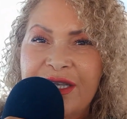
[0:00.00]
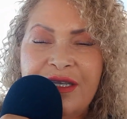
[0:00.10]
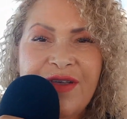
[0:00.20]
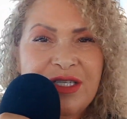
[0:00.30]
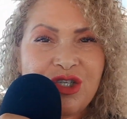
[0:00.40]

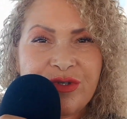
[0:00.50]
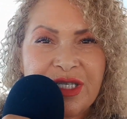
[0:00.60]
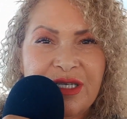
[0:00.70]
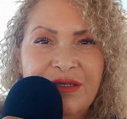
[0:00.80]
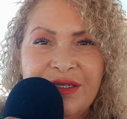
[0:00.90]

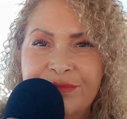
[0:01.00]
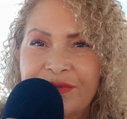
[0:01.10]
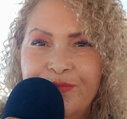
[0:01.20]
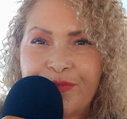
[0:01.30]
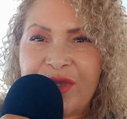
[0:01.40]
Eventually,
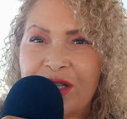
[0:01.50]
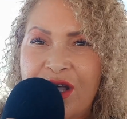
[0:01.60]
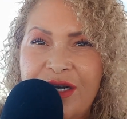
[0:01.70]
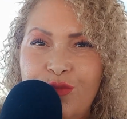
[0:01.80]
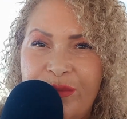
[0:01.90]
a
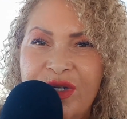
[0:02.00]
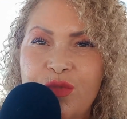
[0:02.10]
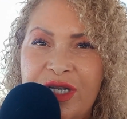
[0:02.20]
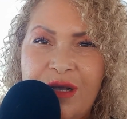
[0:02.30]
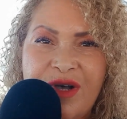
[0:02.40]
lot of women
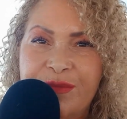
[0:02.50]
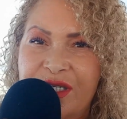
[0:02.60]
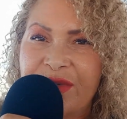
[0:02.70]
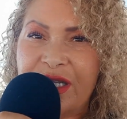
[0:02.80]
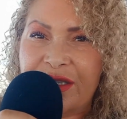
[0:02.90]
would come up
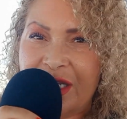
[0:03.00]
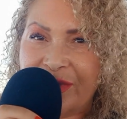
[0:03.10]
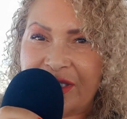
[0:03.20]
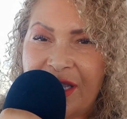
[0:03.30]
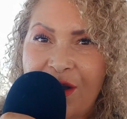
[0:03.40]
to me and they
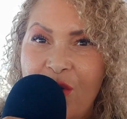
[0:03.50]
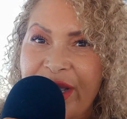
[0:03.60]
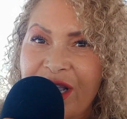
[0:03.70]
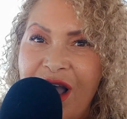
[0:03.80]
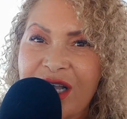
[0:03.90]
would say, oh
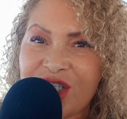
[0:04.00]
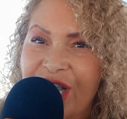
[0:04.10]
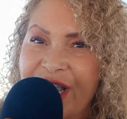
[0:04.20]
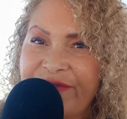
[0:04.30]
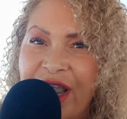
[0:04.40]
my gosh,
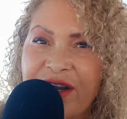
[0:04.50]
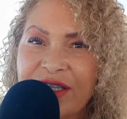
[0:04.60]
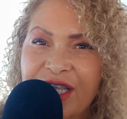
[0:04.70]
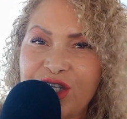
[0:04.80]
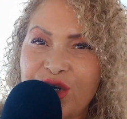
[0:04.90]
I have hair
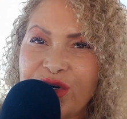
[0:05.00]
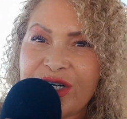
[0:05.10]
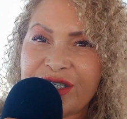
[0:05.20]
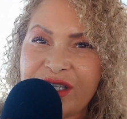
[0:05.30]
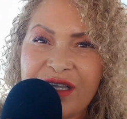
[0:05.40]
like
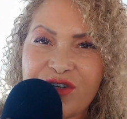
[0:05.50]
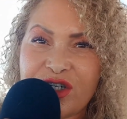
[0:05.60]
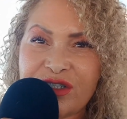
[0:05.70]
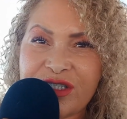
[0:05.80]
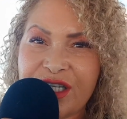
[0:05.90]
yours. I have
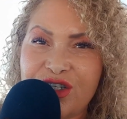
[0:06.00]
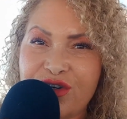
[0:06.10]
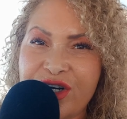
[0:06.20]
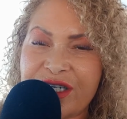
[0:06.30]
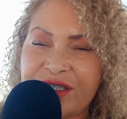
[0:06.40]
curls like
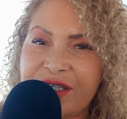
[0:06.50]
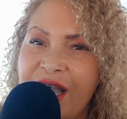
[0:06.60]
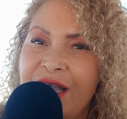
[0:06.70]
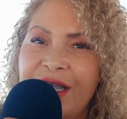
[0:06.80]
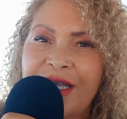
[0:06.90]
yours.
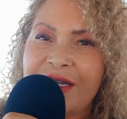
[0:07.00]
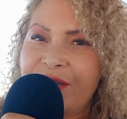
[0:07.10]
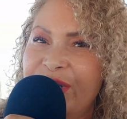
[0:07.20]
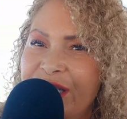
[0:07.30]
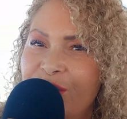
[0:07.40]
And
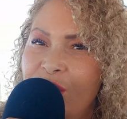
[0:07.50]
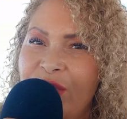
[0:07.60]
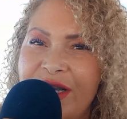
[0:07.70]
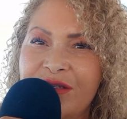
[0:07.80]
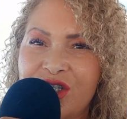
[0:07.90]
I'd be like, well,
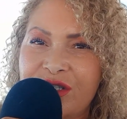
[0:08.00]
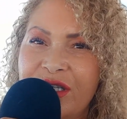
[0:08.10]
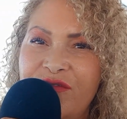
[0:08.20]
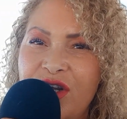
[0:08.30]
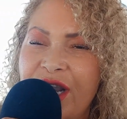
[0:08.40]
why don't you
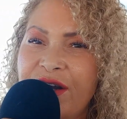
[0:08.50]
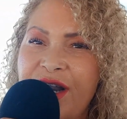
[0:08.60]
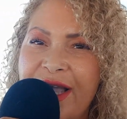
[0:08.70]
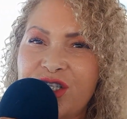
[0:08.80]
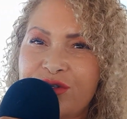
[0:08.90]
leave your hair
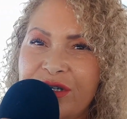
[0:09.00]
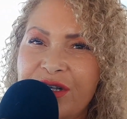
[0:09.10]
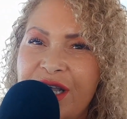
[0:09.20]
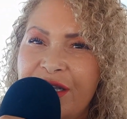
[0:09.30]
natural?